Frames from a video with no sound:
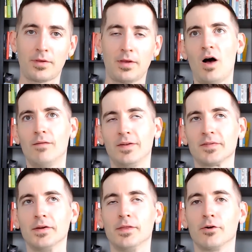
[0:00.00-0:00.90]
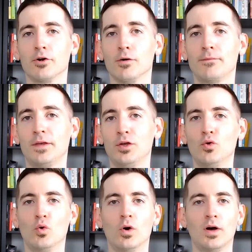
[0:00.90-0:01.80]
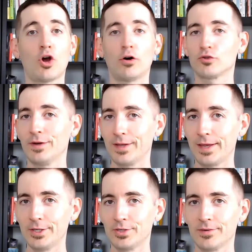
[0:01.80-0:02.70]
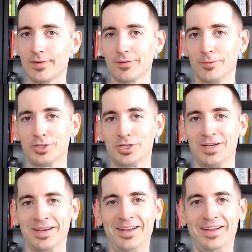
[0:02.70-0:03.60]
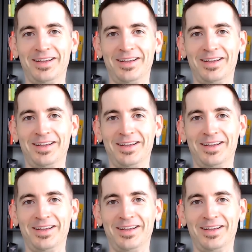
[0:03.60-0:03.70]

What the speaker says: Obviously, there are a few contraindications, which